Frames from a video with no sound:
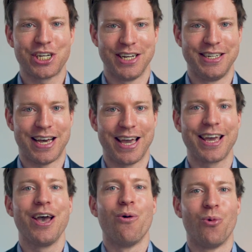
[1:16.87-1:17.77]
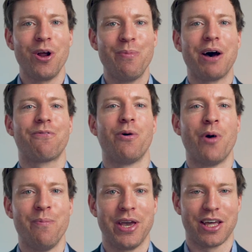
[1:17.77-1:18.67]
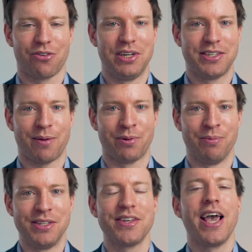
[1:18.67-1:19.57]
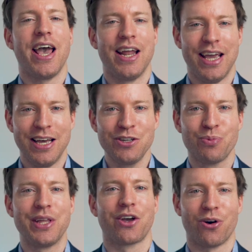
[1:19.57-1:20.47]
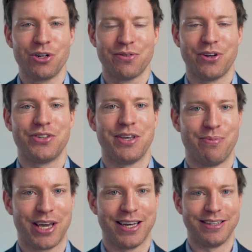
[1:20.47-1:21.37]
fish intake. What about from omega-3 supplements? And here's where the controversy